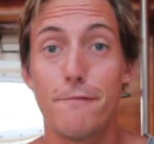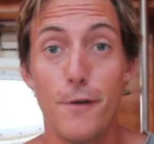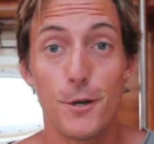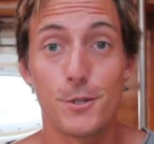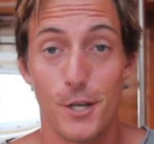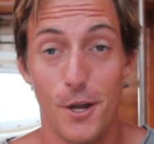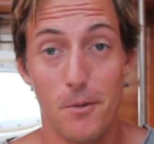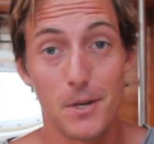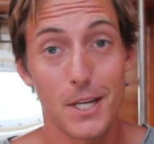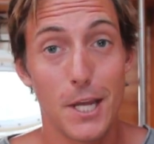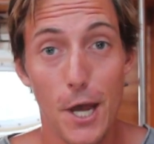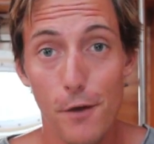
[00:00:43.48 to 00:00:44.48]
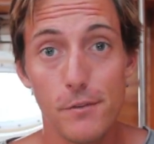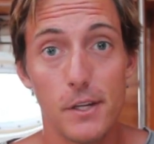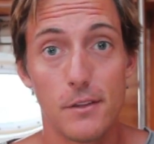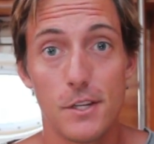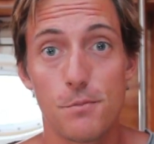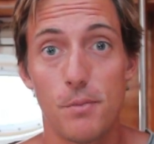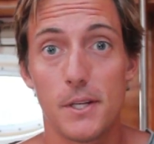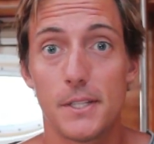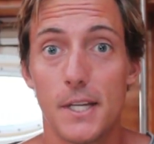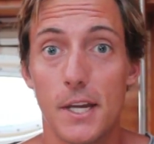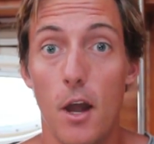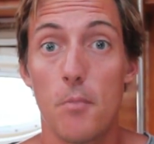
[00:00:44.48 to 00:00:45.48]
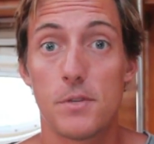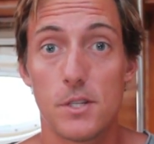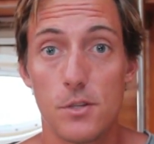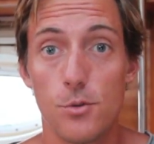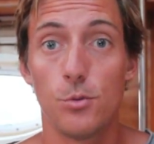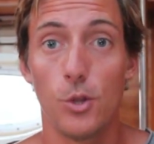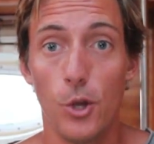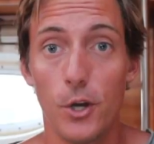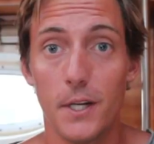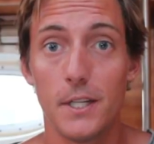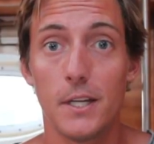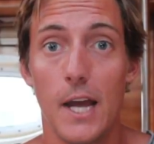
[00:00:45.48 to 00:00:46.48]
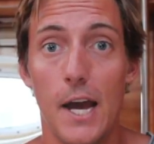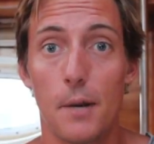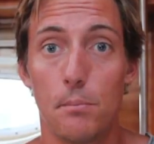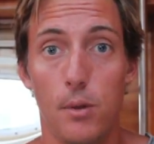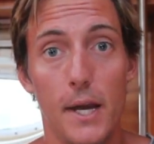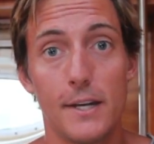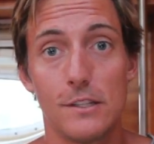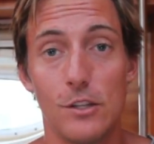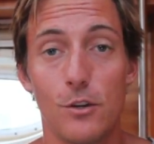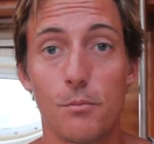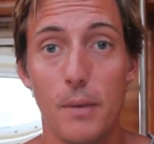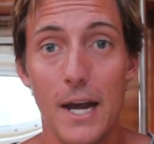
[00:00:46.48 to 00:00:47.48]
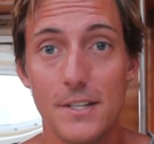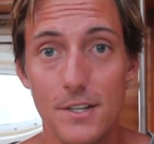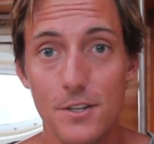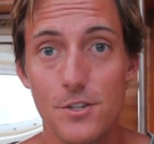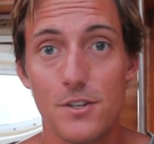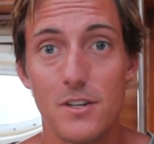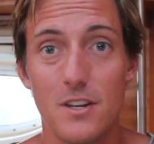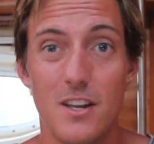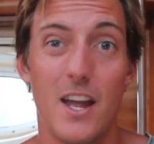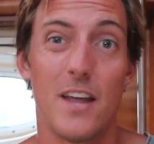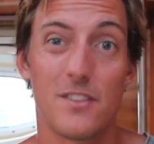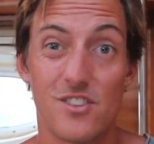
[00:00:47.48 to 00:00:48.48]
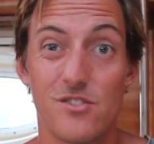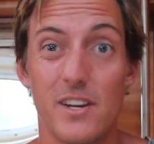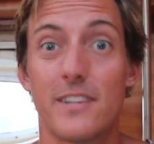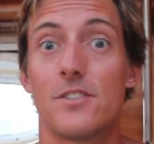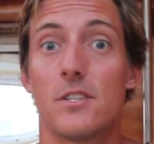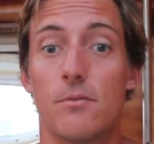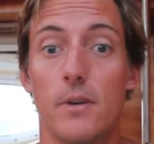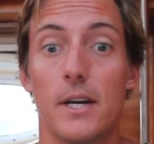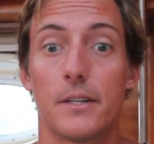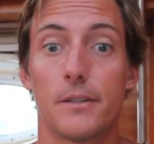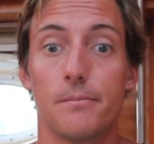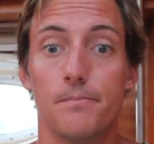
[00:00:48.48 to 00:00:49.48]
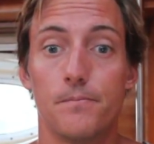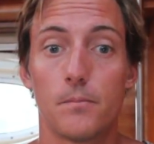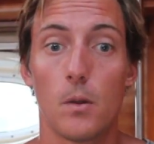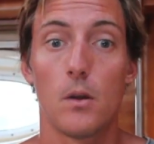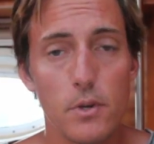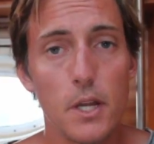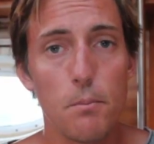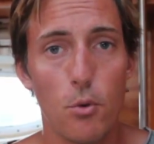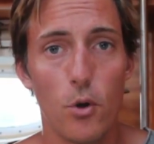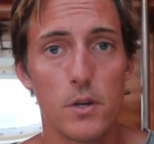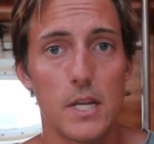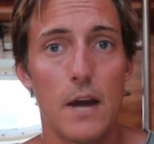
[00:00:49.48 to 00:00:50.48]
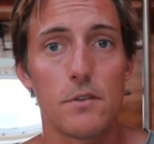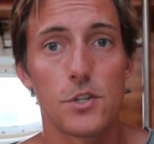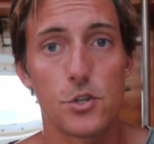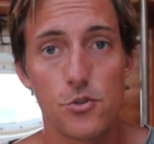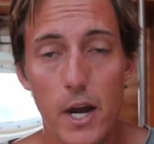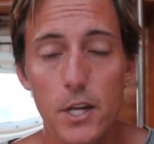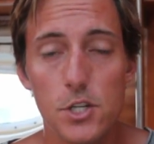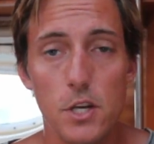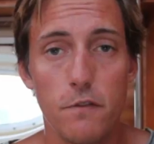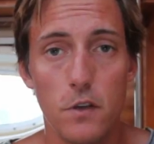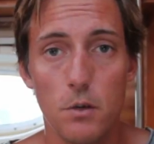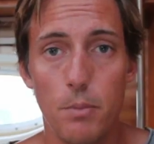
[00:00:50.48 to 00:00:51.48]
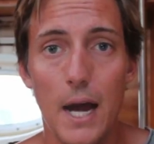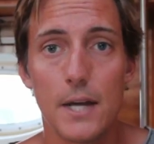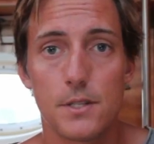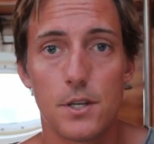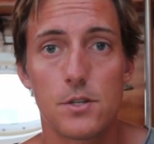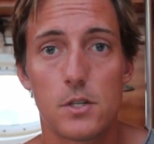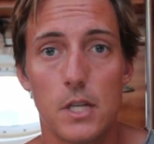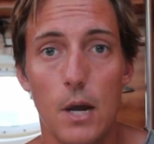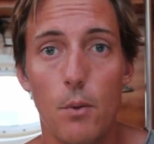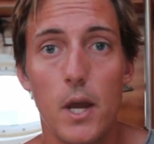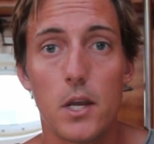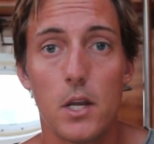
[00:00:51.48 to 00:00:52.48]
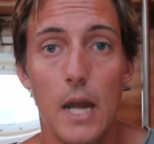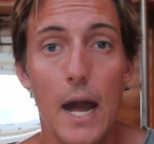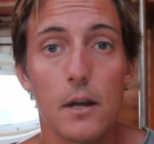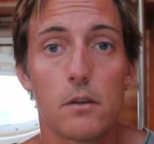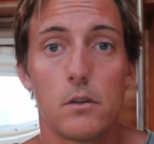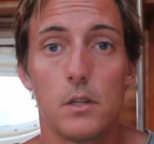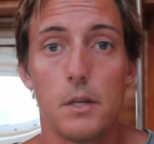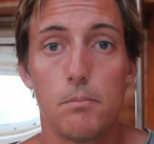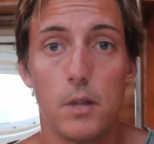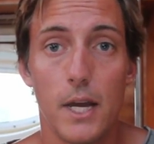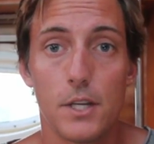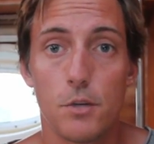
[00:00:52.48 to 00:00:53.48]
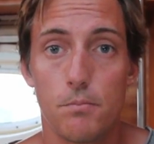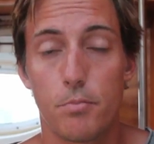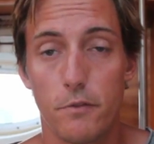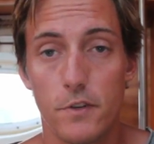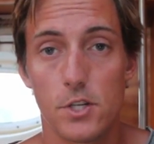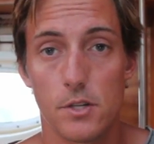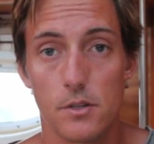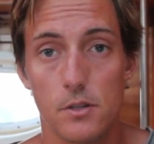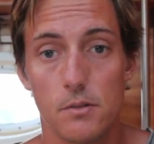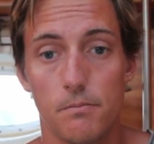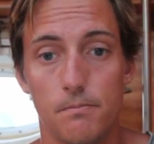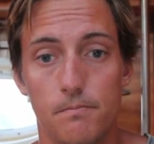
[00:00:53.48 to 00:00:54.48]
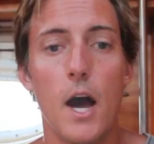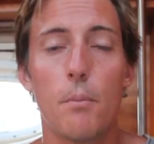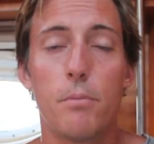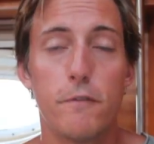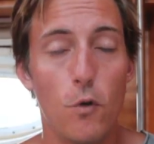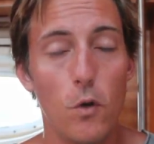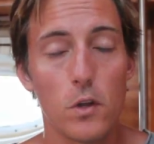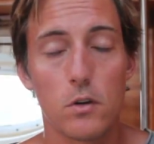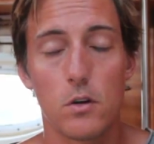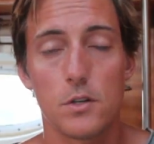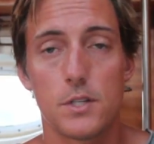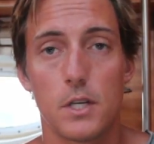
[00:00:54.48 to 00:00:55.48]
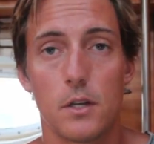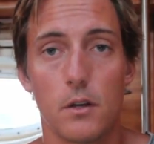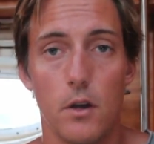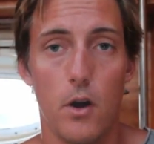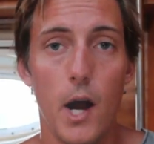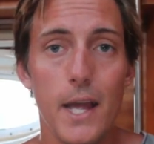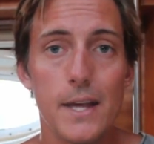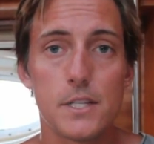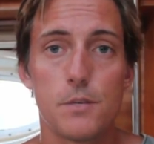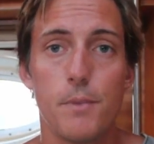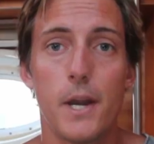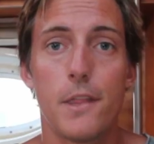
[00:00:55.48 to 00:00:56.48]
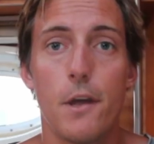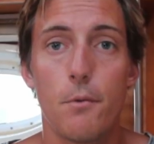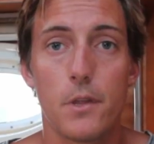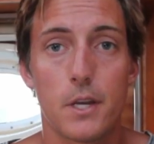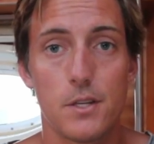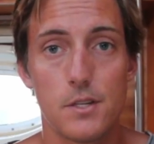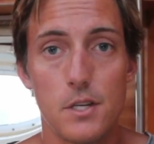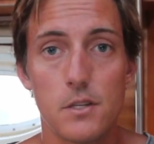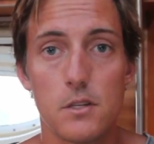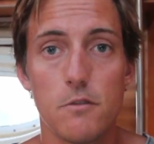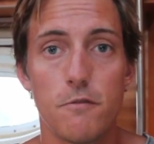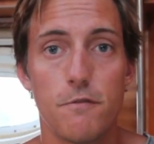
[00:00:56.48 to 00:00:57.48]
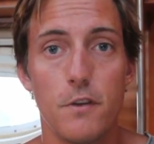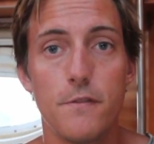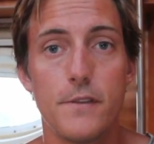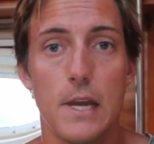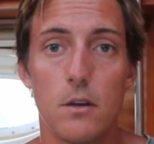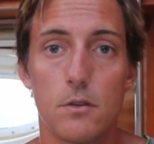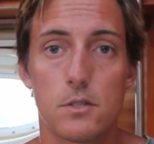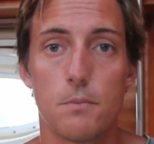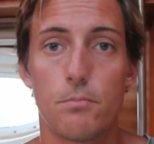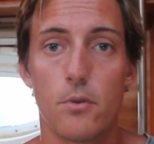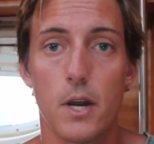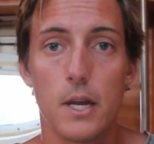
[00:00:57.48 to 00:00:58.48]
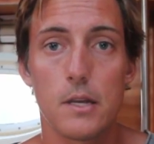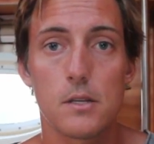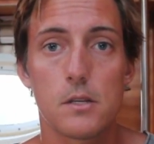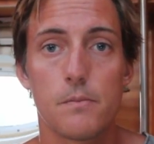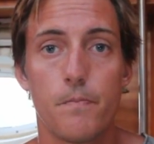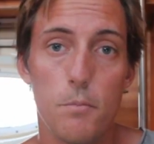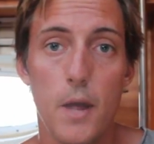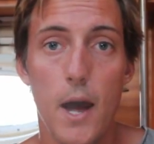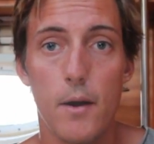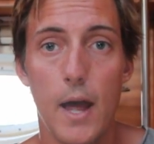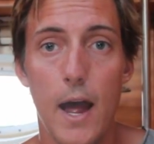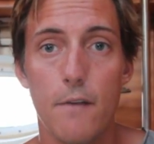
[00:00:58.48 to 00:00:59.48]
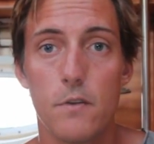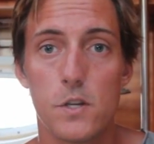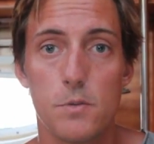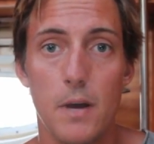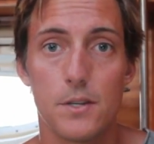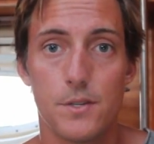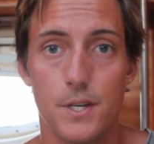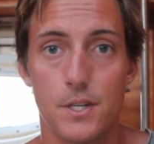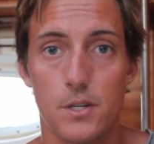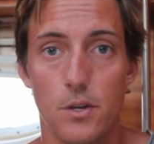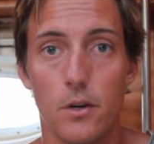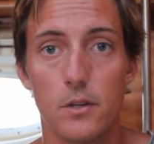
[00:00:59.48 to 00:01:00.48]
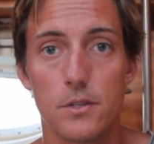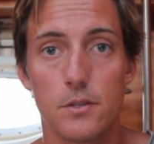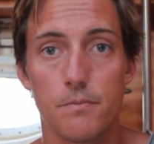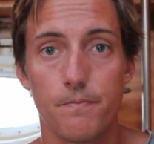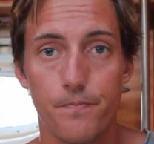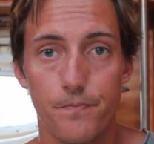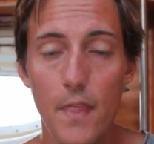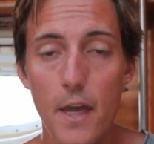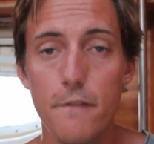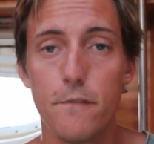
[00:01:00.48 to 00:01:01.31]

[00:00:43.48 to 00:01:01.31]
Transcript: Now, firstly, I'm going to caveat this by saying I'm still learning how to plan a long passage and the strategies around it. It's really important to have a strategy for your passage so that way you can accurately plan your provisions. Now, before the crossing, I estimated that with a consistent 15 knots of breeze, we would be able to average about 6 knots, and